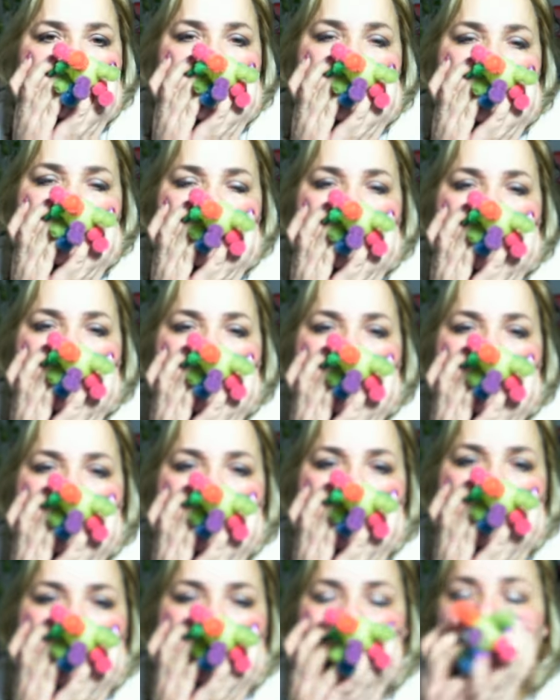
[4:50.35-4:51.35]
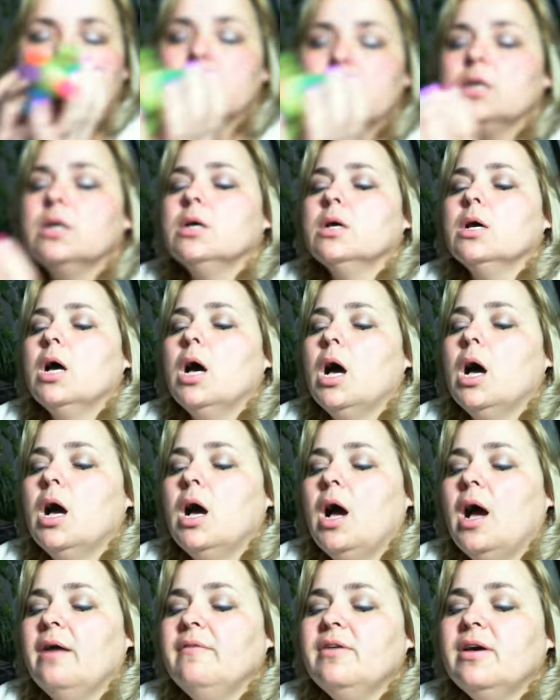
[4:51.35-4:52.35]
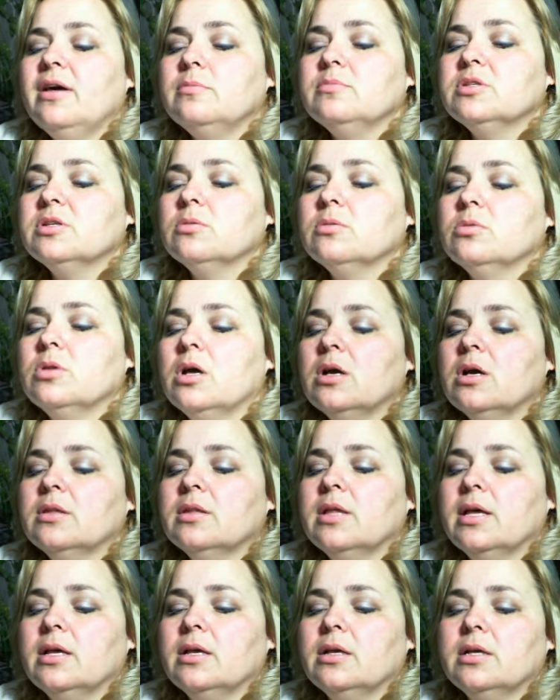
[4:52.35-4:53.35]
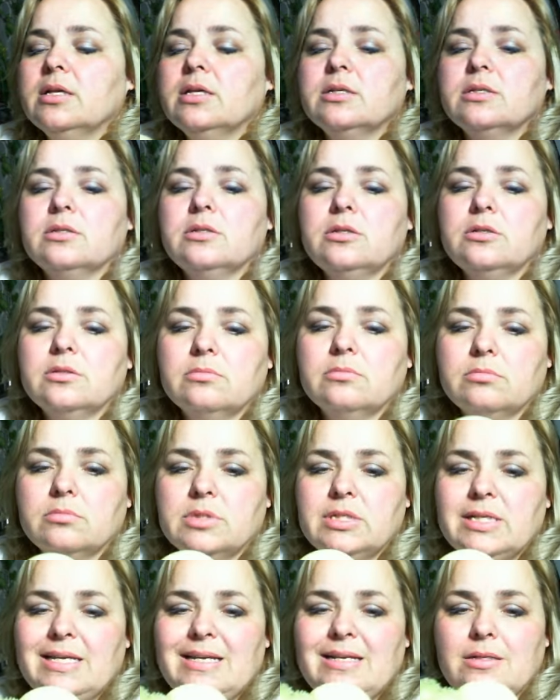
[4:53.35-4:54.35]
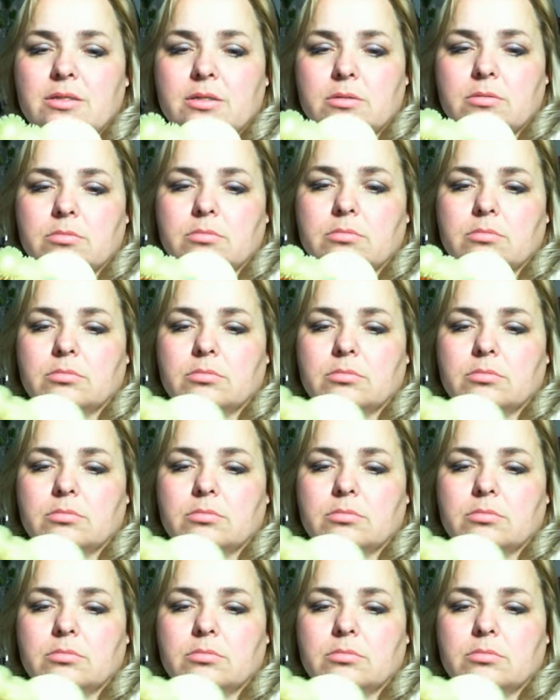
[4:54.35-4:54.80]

Does he look good on me? I've had him so long that his little teat,